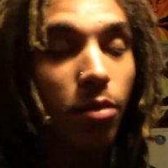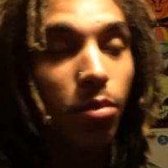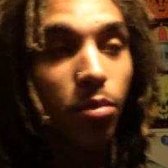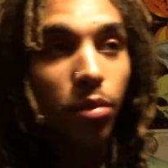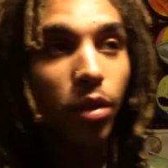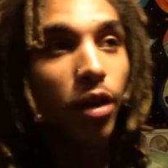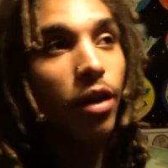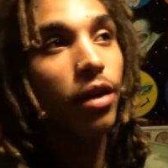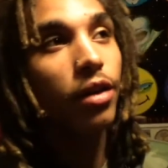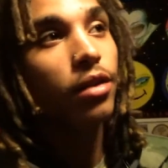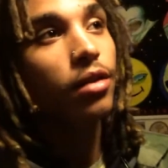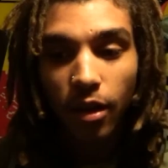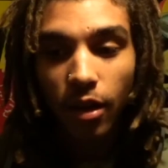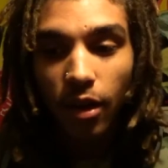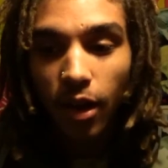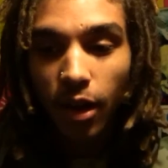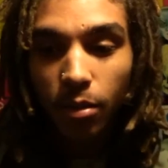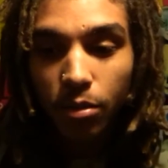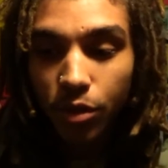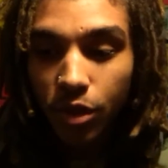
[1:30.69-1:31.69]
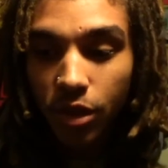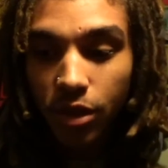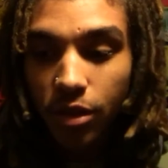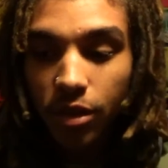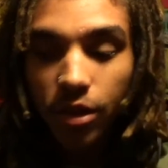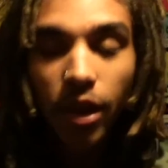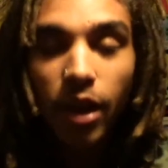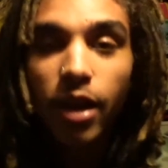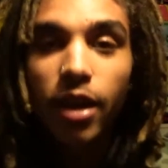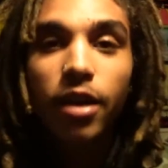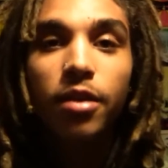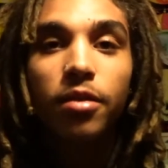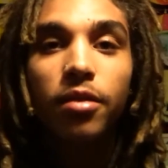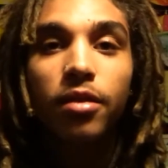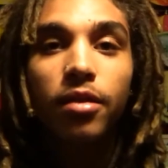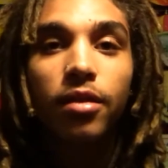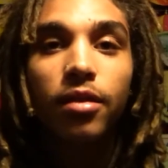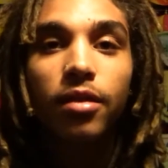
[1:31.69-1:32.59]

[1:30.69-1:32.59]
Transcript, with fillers: but I'm just saying,